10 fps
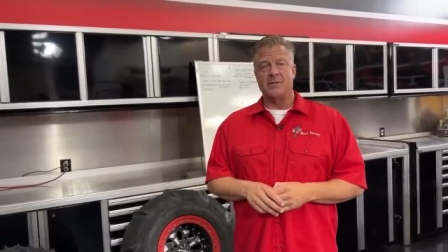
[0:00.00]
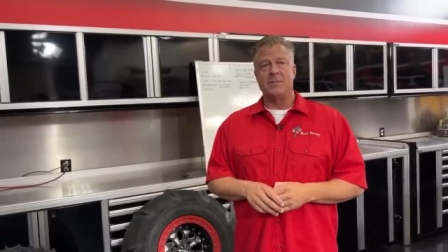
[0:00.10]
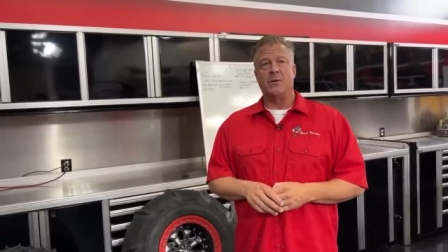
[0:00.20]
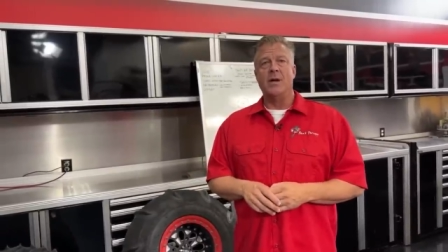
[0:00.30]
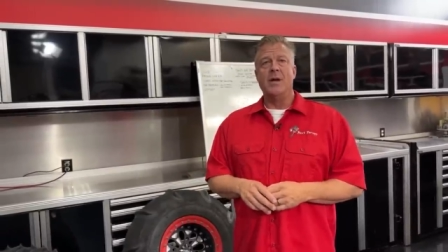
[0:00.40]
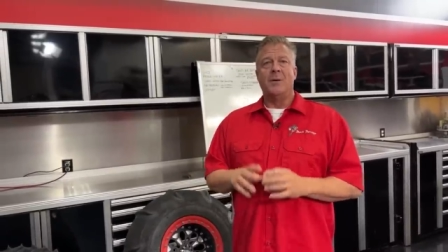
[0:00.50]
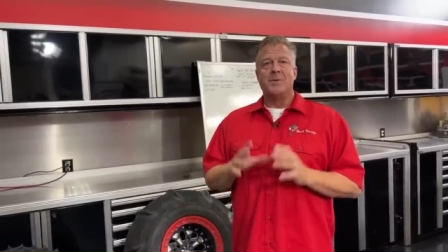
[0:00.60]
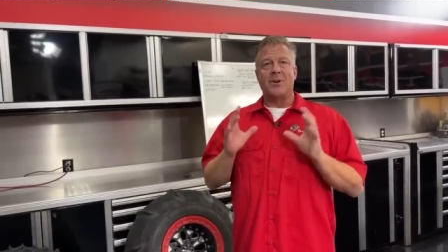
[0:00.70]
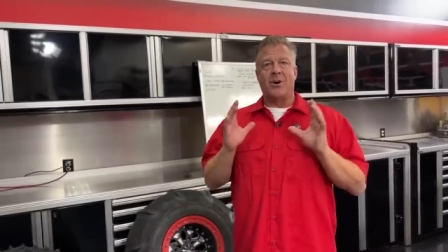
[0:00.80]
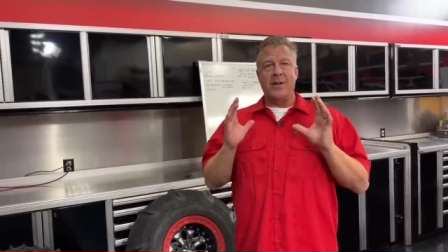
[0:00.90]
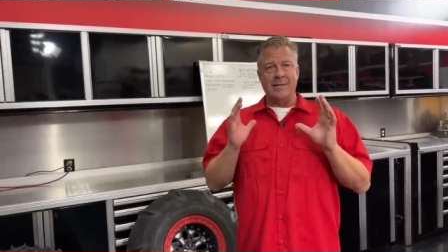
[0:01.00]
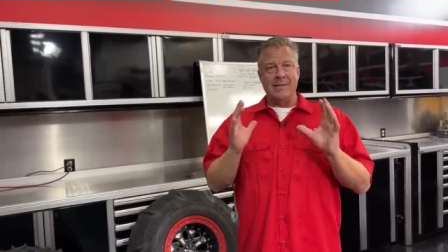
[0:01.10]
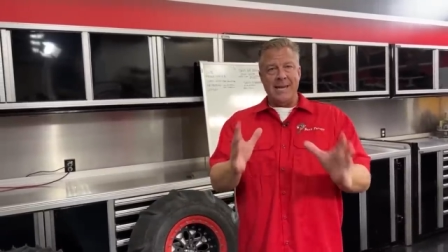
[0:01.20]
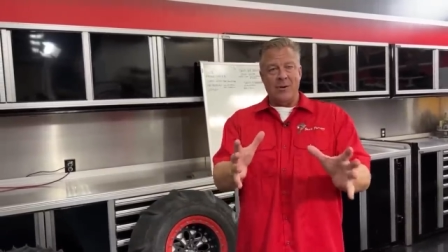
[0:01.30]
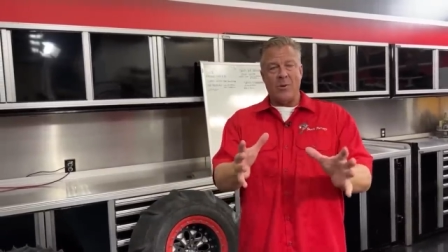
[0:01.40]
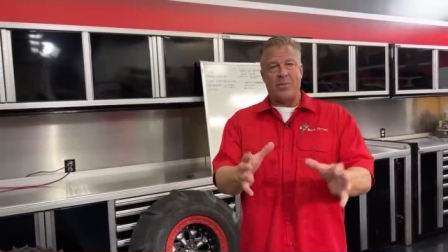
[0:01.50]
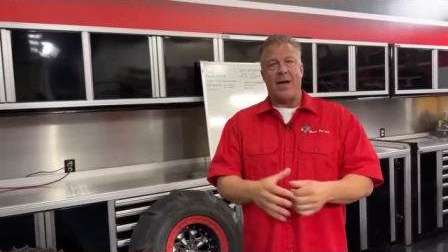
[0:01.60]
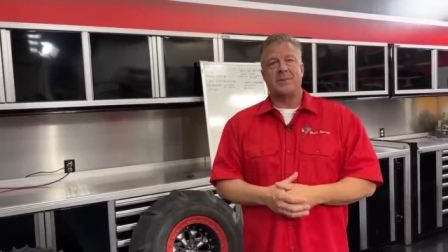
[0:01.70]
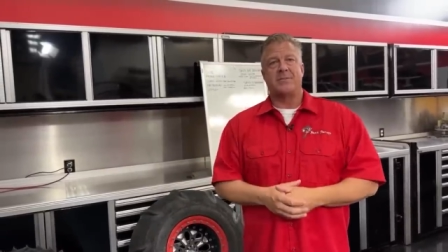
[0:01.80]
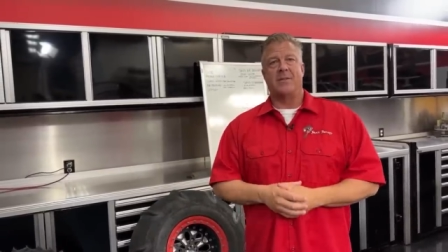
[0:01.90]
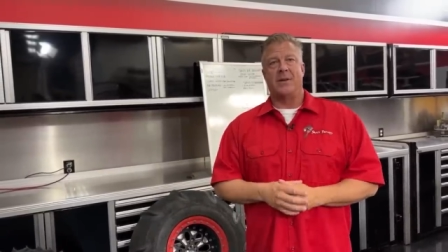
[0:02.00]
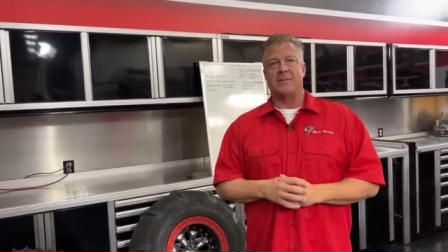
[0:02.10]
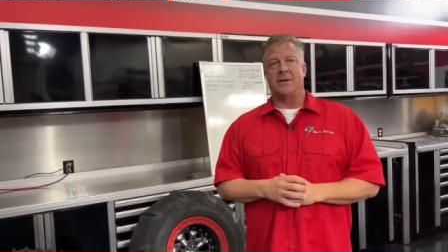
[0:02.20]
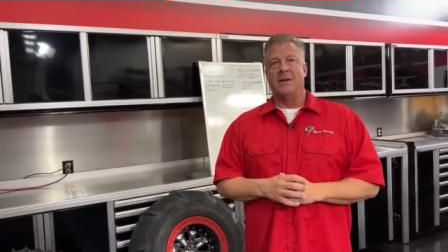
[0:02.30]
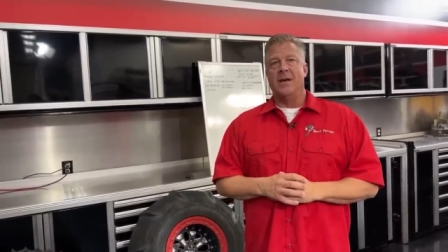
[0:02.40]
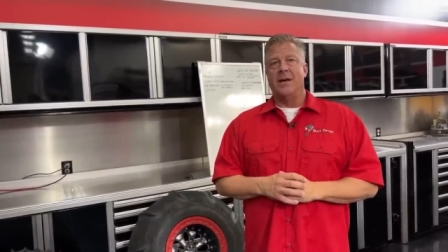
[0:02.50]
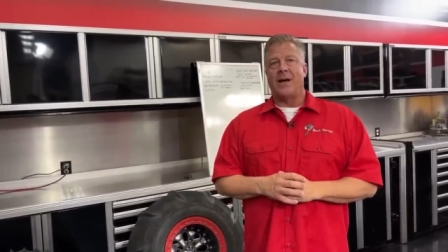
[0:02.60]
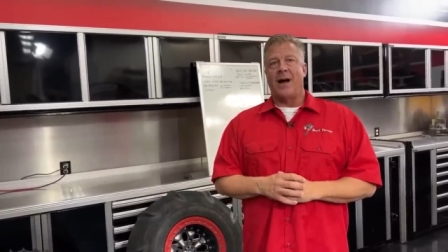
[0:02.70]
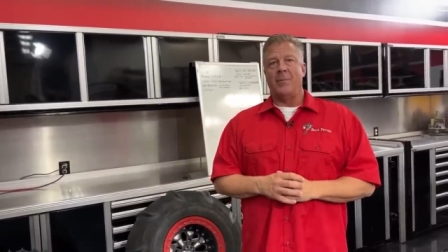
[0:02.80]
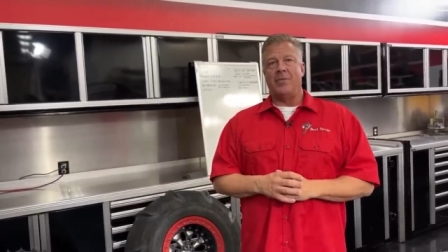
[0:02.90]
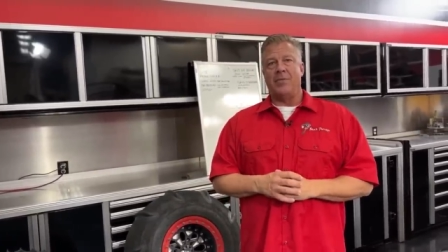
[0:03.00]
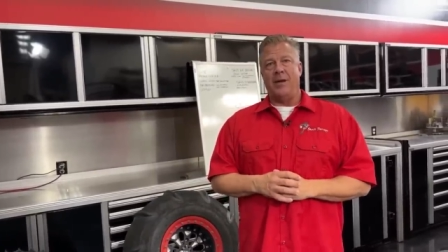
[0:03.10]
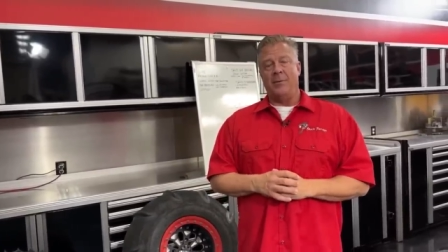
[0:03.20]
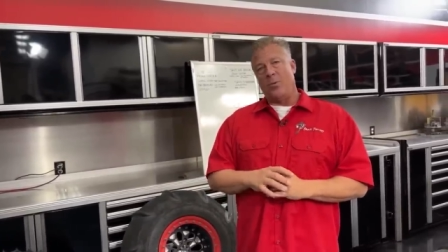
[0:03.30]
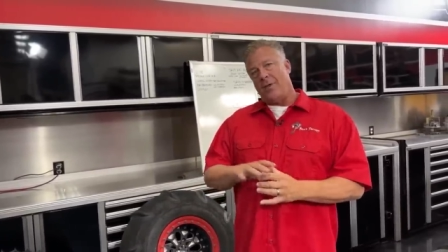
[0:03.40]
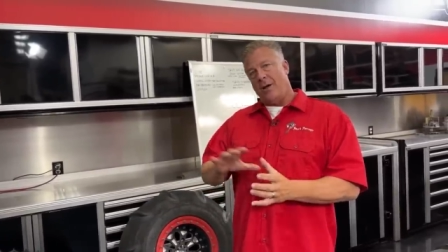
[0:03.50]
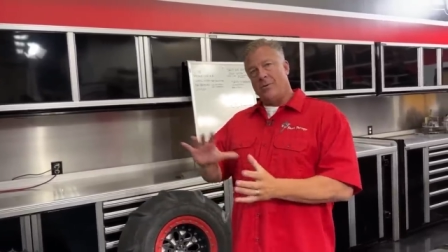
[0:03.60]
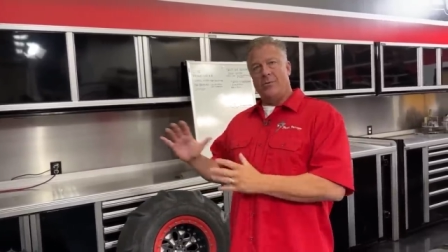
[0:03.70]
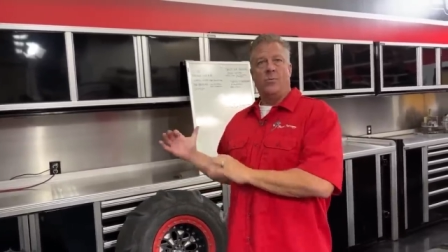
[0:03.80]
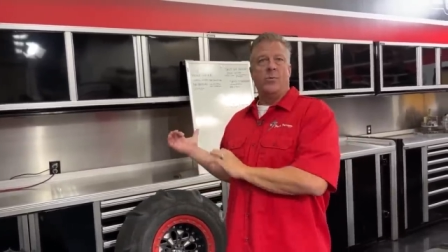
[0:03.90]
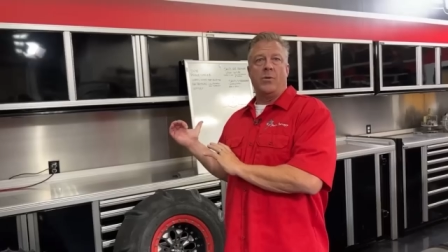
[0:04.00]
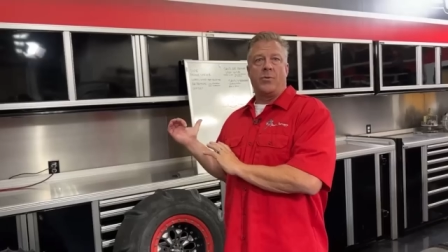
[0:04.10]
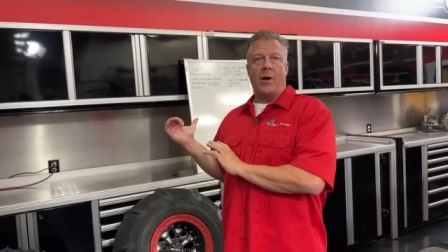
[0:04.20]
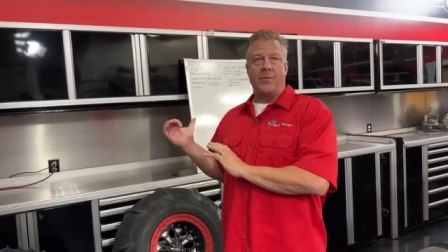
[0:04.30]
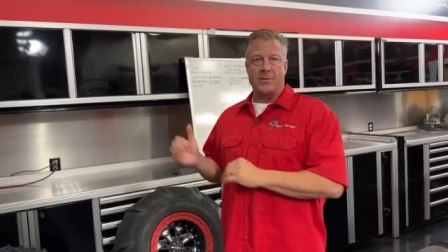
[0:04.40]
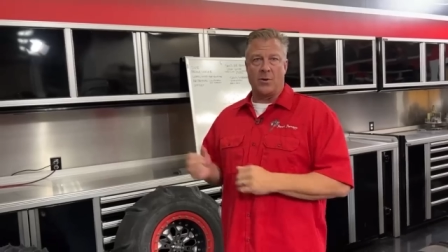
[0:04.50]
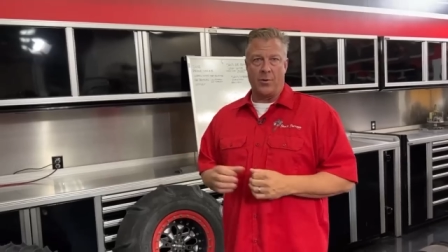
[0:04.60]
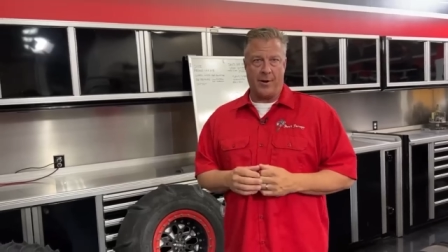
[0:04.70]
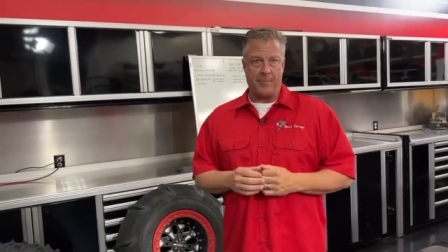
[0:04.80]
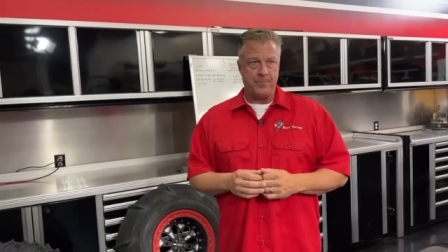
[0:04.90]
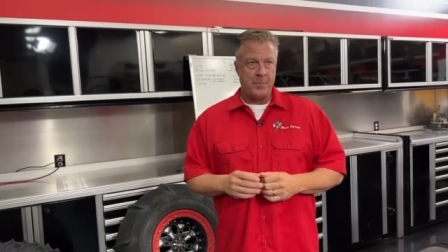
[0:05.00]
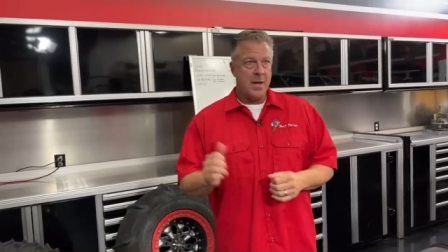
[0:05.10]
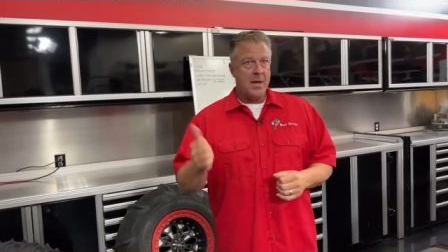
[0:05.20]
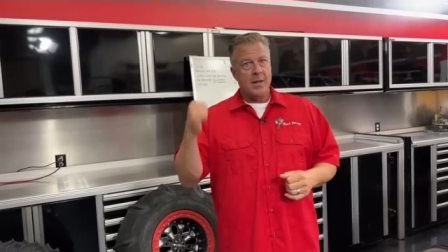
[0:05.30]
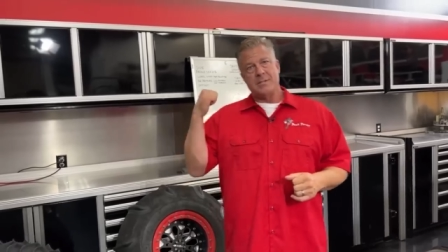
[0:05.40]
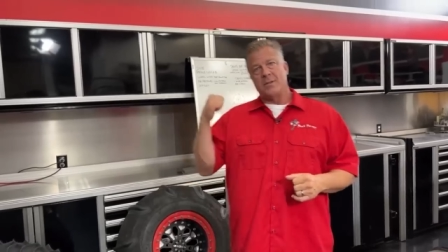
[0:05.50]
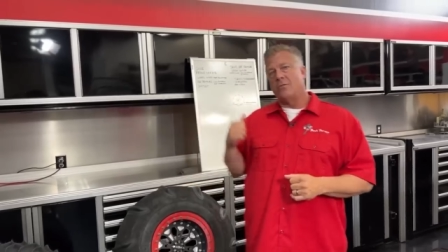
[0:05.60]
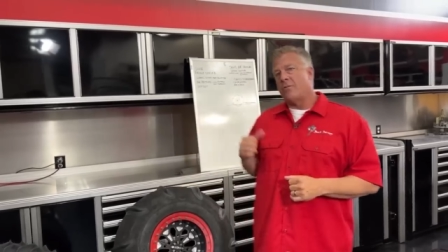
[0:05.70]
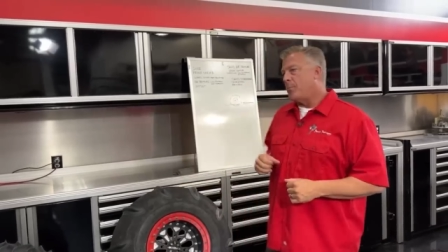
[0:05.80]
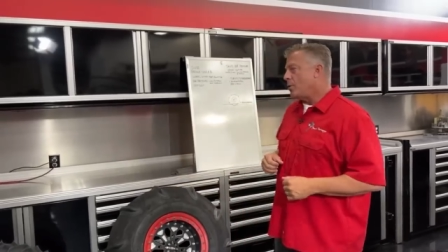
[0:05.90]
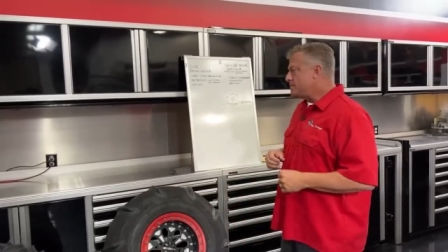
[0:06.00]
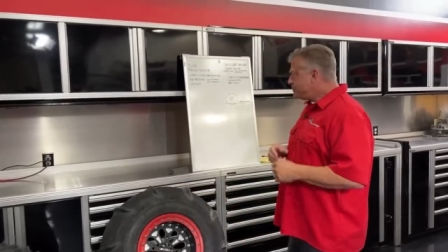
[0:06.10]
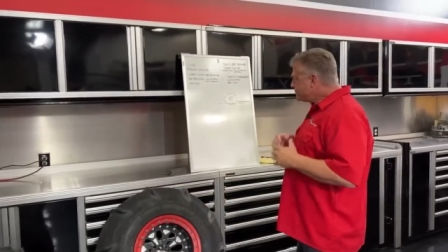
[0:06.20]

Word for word: So starting and leading with that so that it's a common theme throughout this whole thing. Let's get over to the board.